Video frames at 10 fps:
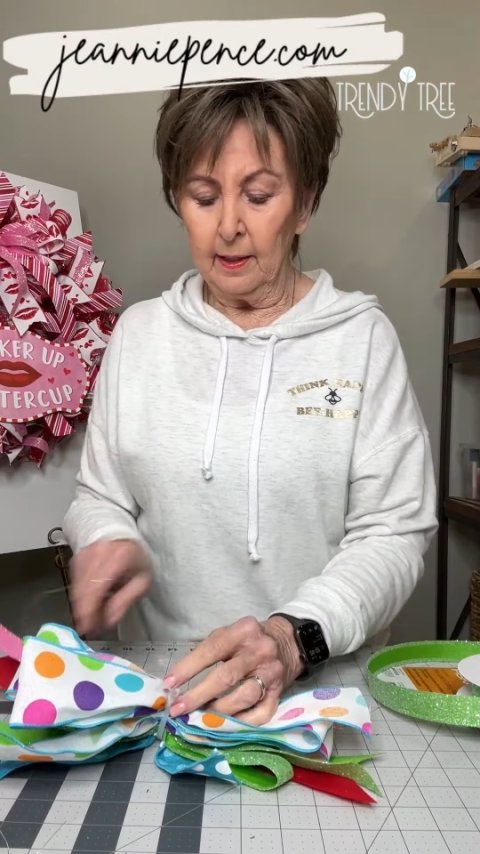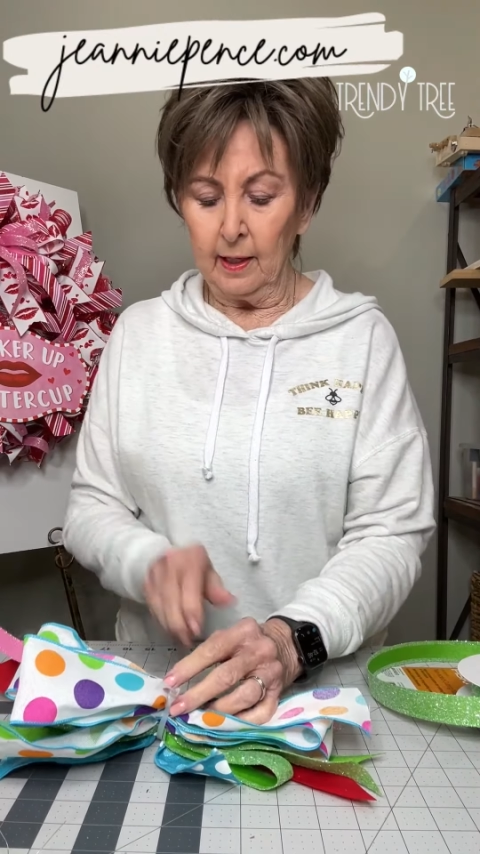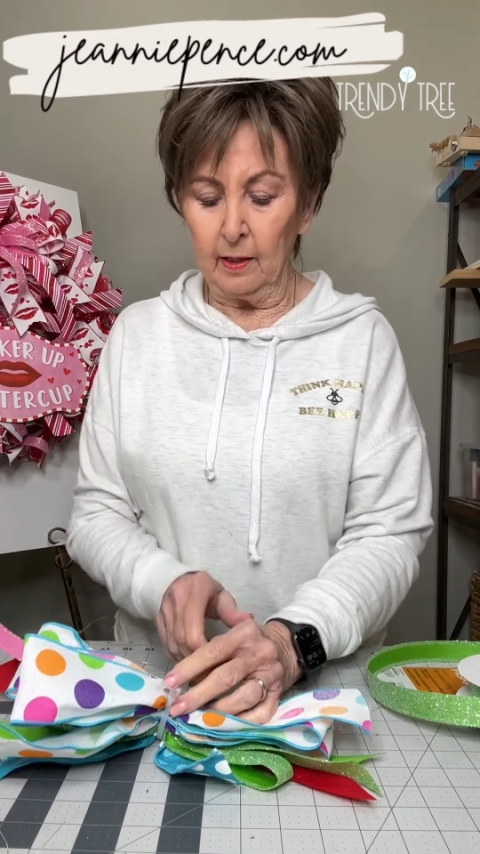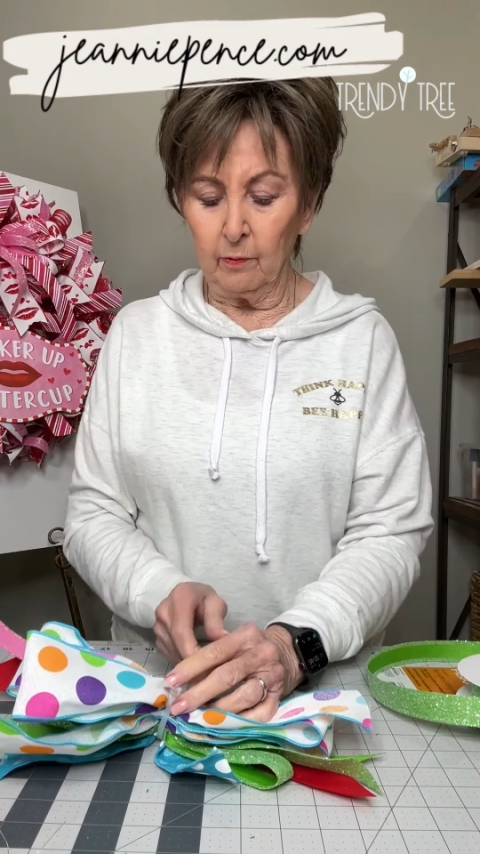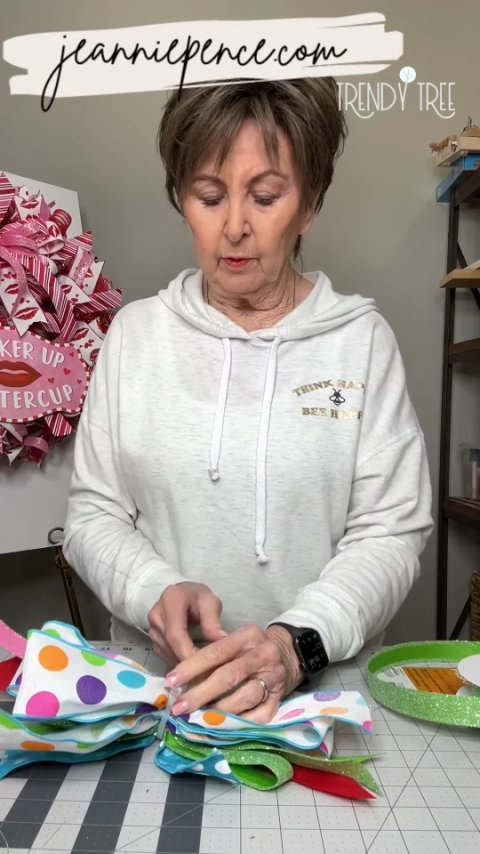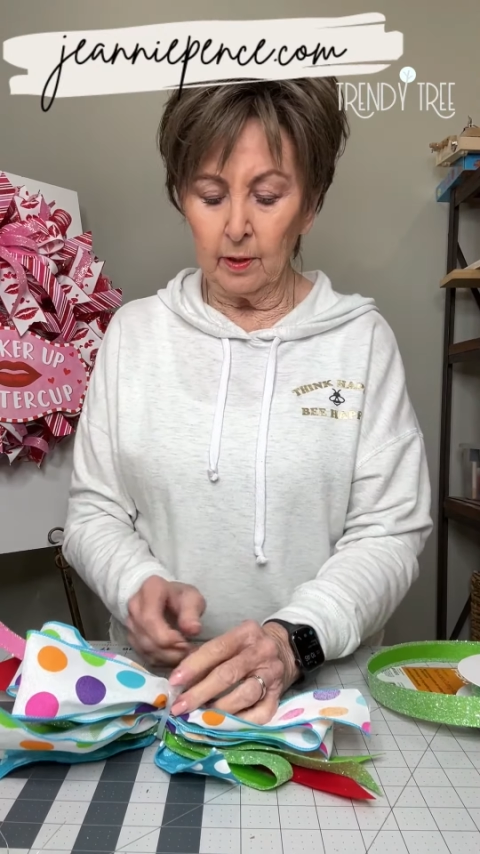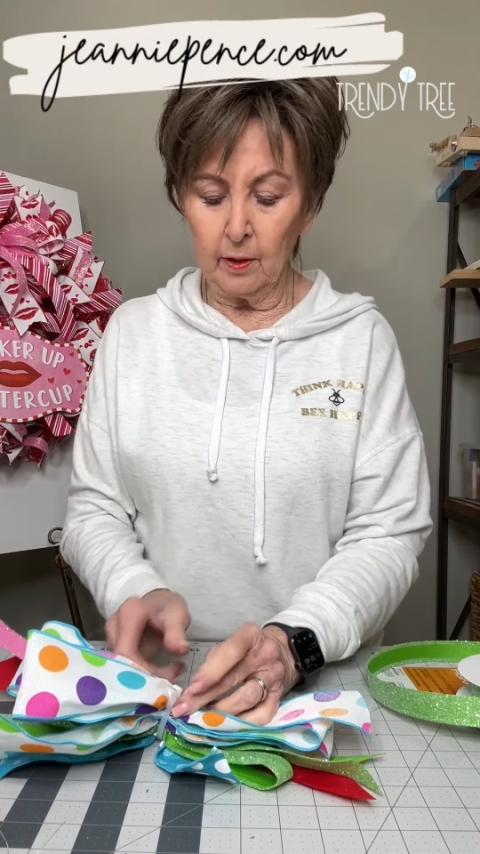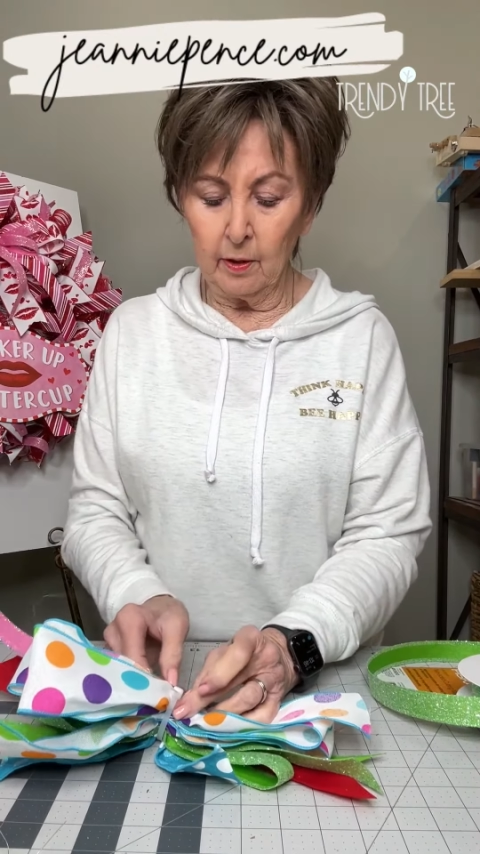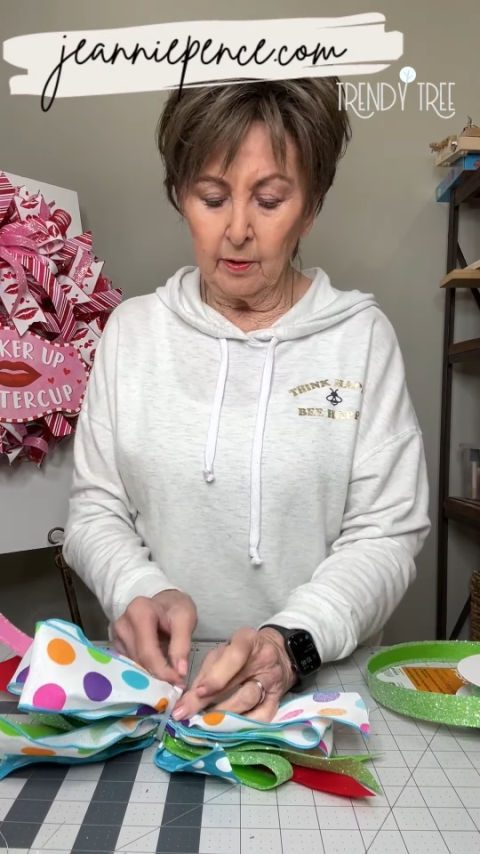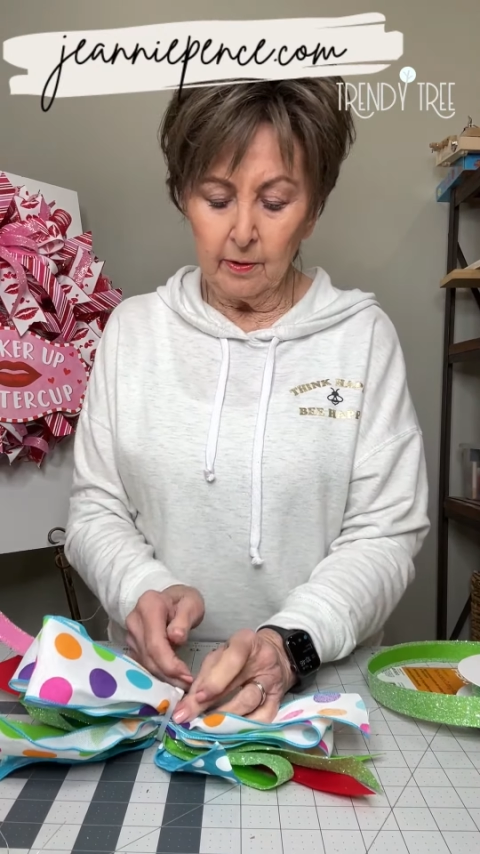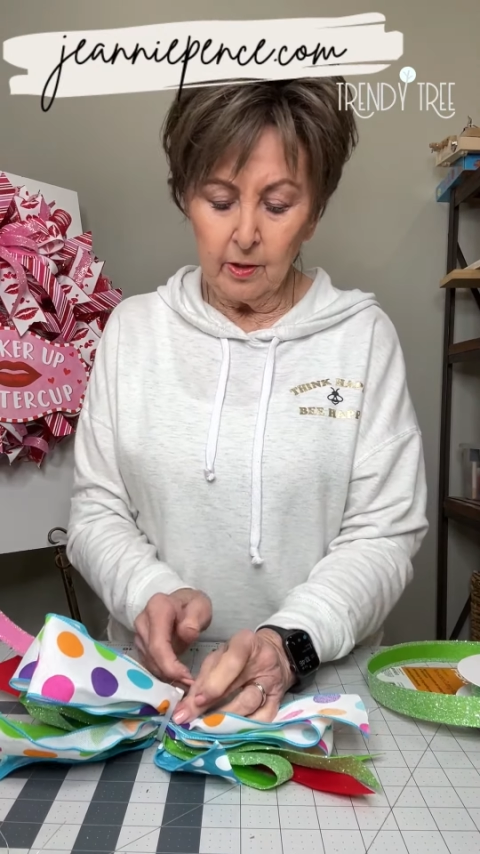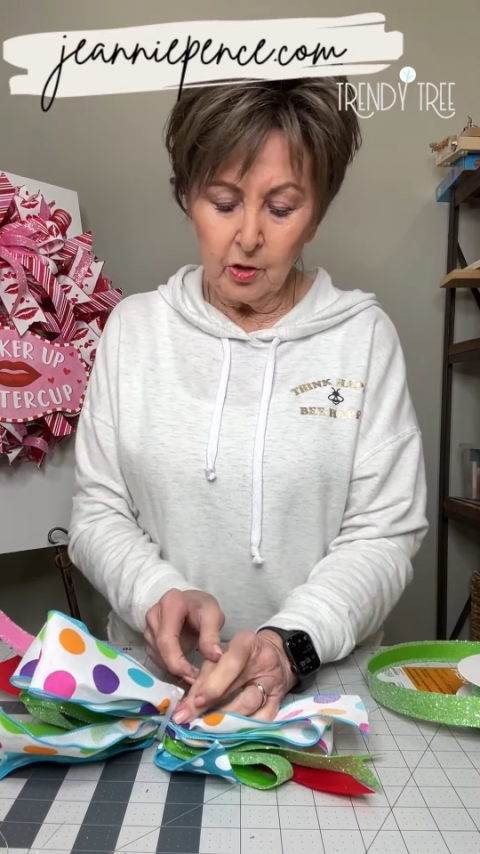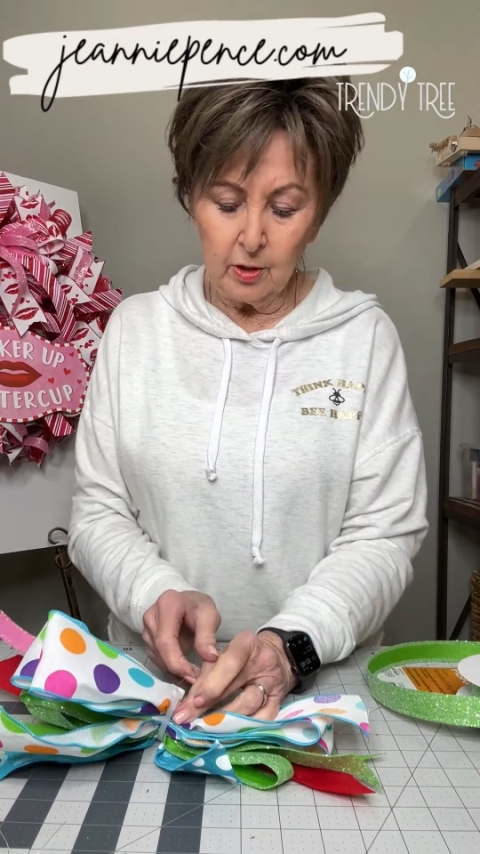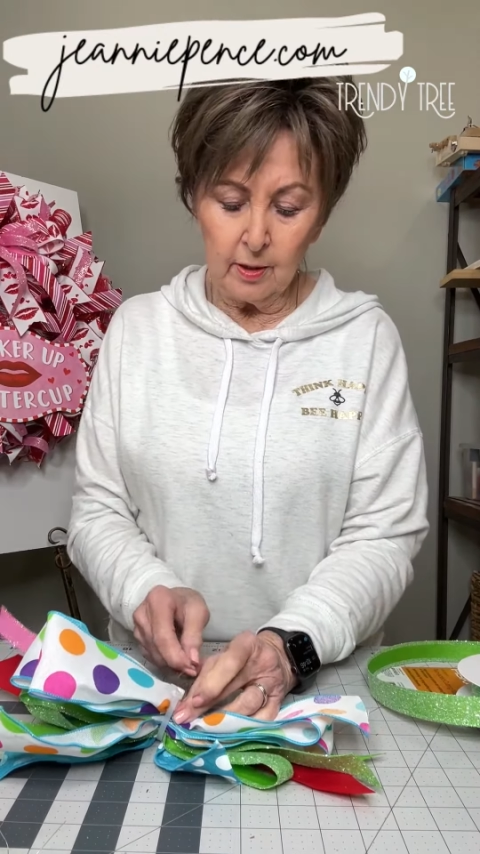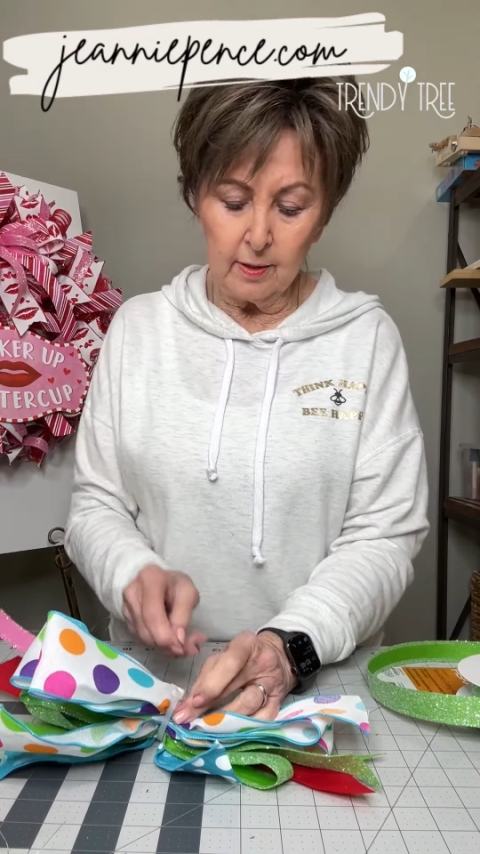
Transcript: and run under the chenille